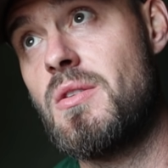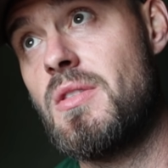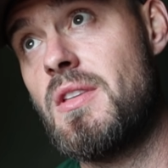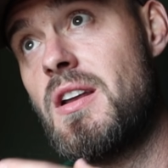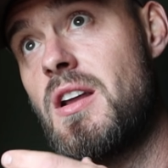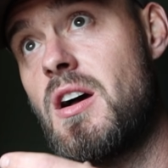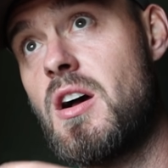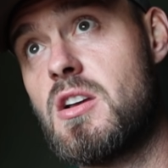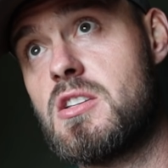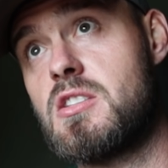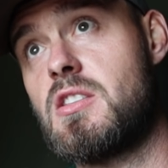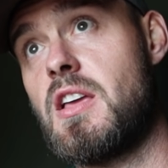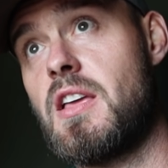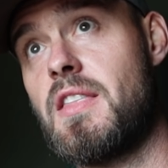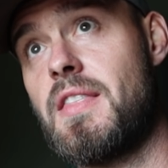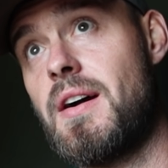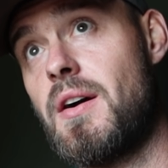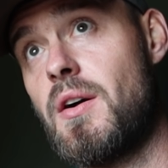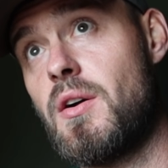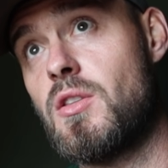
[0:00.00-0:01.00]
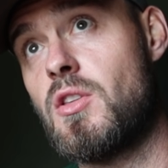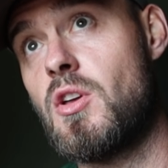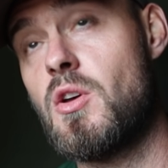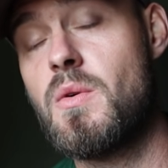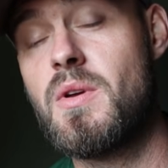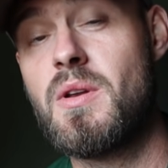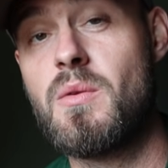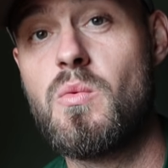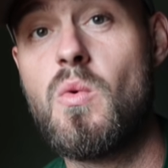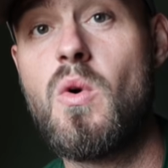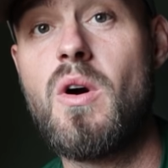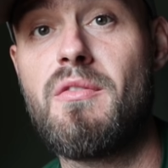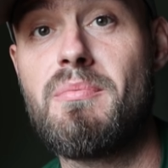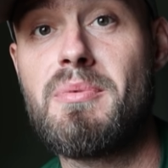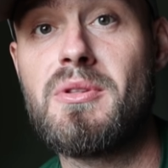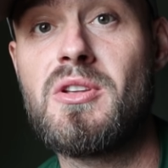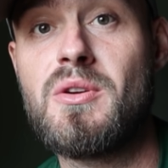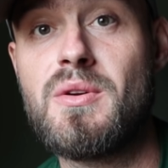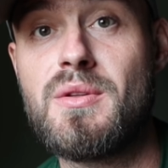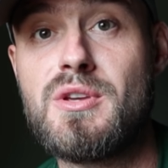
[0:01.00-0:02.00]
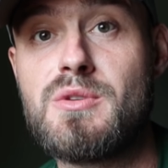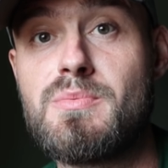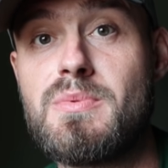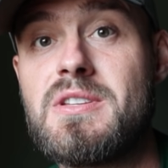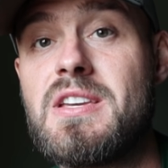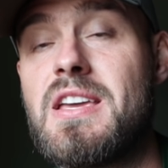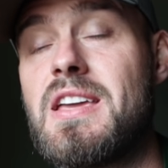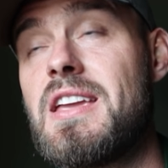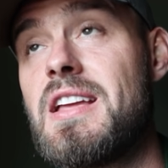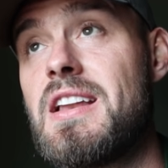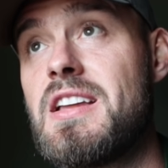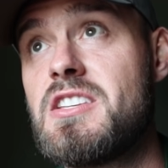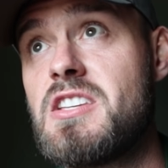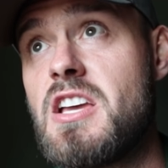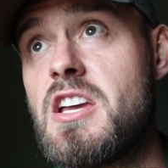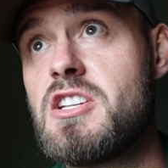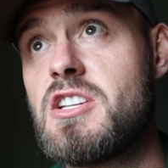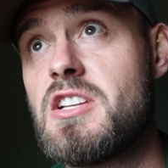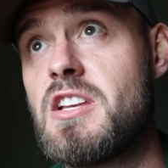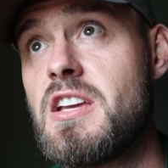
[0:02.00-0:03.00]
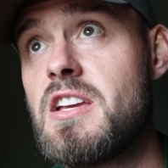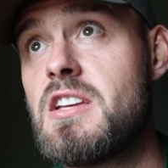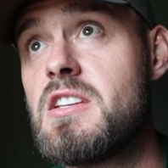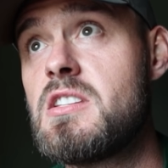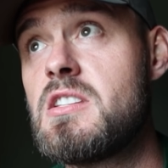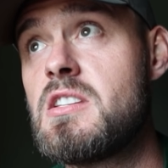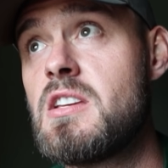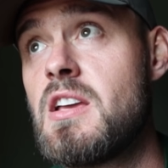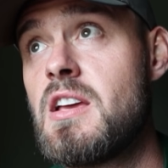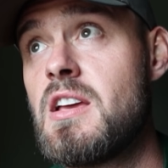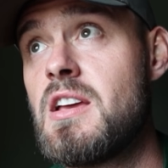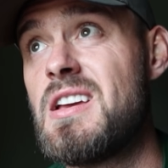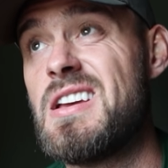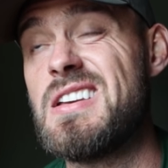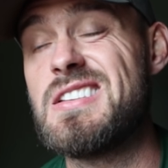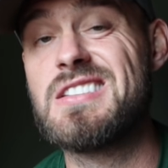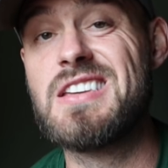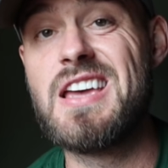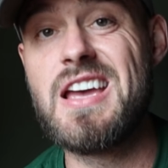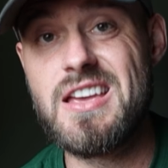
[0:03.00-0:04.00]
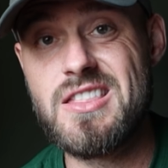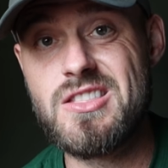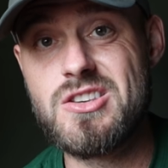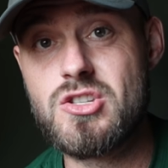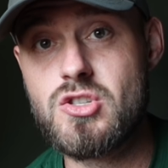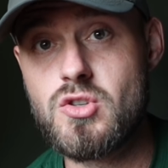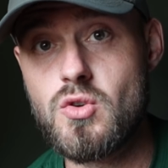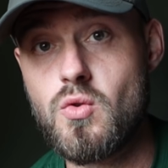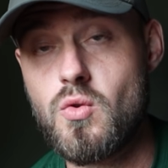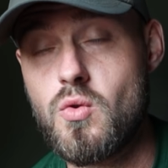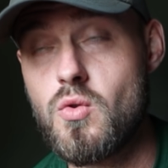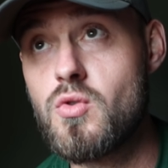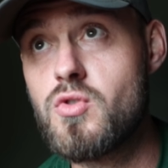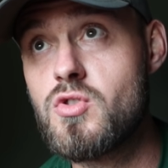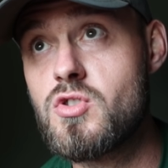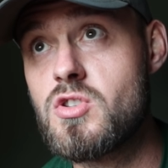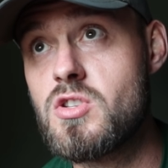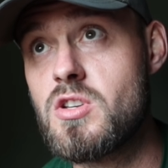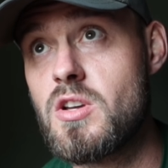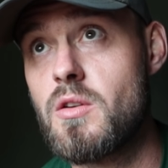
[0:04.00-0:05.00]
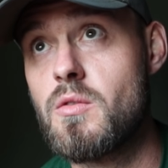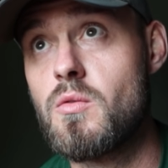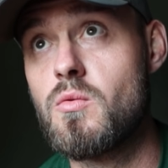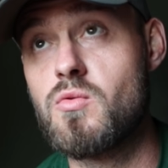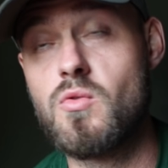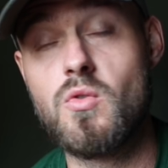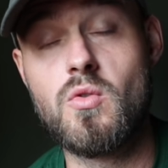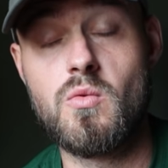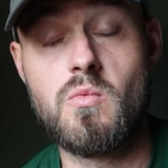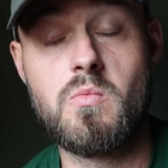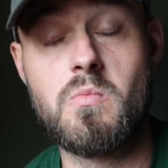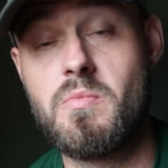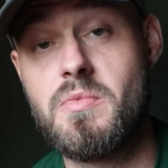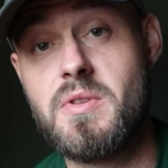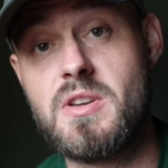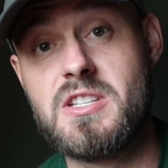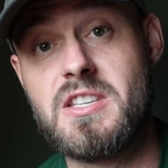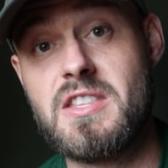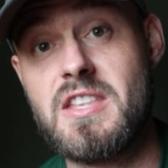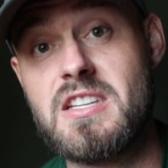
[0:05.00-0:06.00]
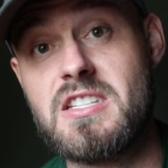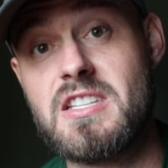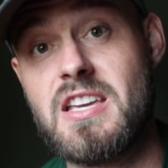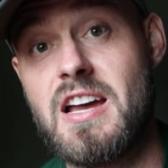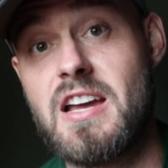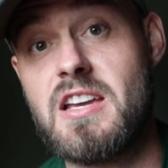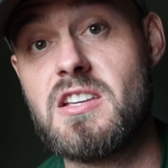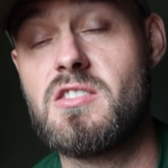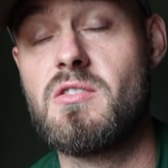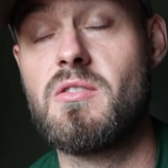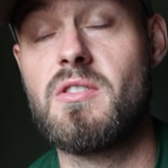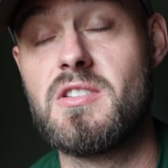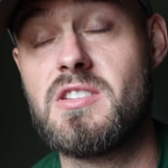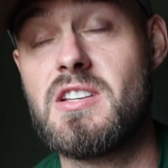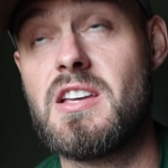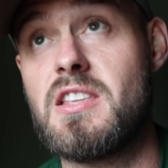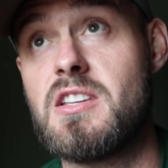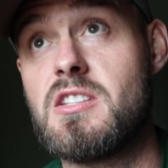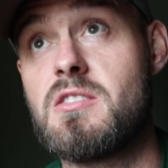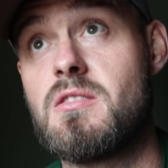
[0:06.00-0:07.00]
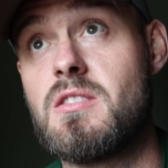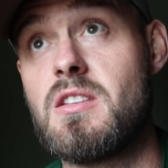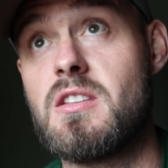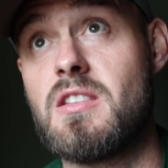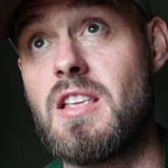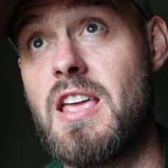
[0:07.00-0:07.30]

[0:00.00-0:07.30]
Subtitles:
And the last thing that I do, and what I've been doing this particular session, is getting the source, and or this case, sorry, I say this,